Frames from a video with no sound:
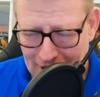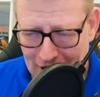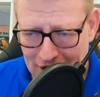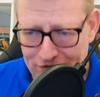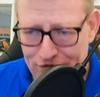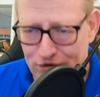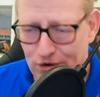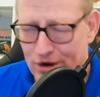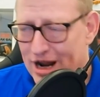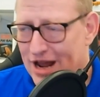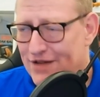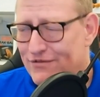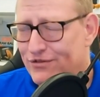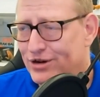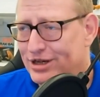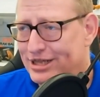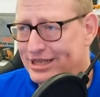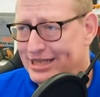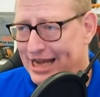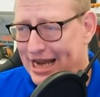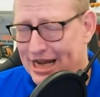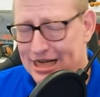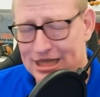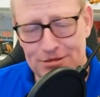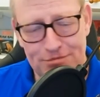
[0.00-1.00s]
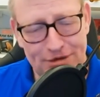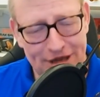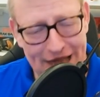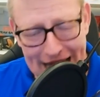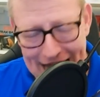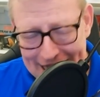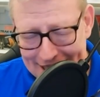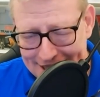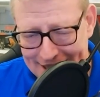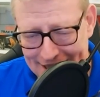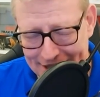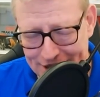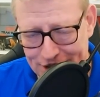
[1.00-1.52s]
for whatever intangible
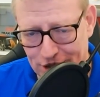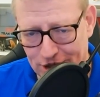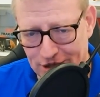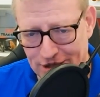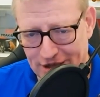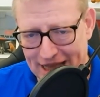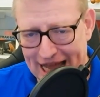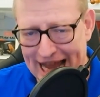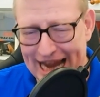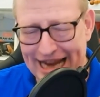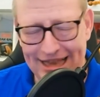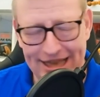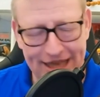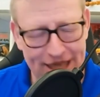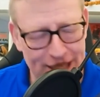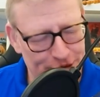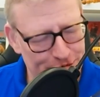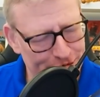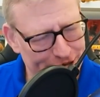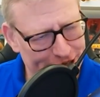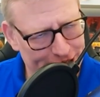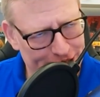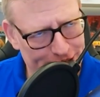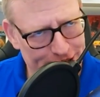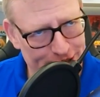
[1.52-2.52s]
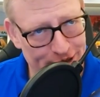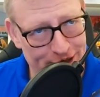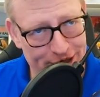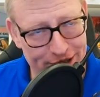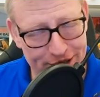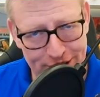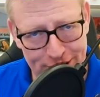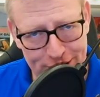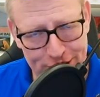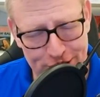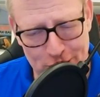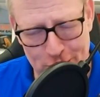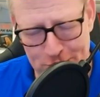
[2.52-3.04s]
assets are likely to be included in
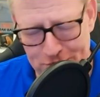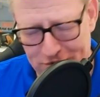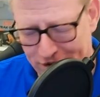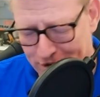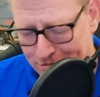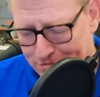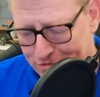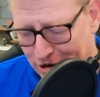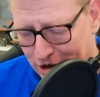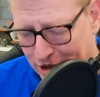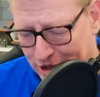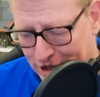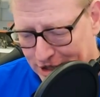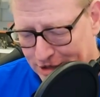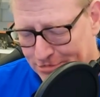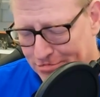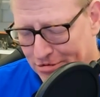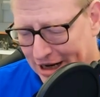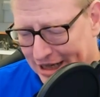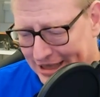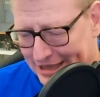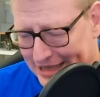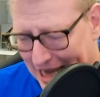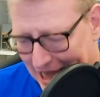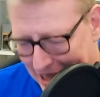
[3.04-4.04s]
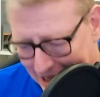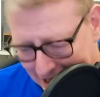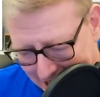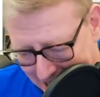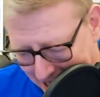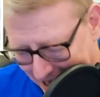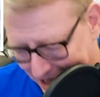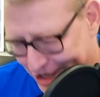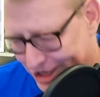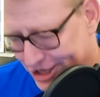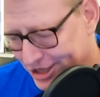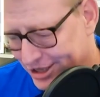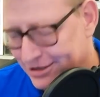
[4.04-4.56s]
the scope of the purchase price
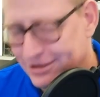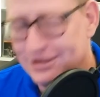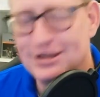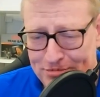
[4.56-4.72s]
allocation,